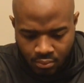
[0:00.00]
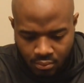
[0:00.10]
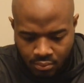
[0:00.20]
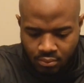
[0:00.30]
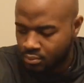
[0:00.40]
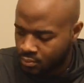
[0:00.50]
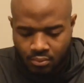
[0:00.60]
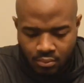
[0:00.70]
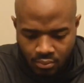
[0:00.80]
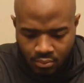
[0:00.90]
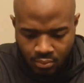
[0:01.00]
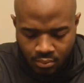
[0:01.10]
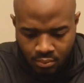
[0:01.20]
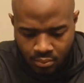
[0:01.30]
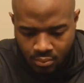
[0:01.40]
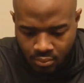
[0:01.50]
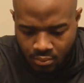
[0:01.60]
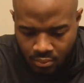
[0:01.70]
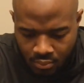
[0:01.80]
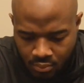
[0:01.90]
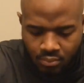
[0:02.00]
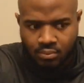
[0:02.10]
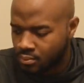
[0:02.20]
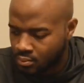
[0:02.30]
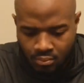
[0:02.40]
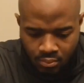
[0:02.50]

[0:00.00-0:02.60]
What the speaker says: comfortable width of the pants,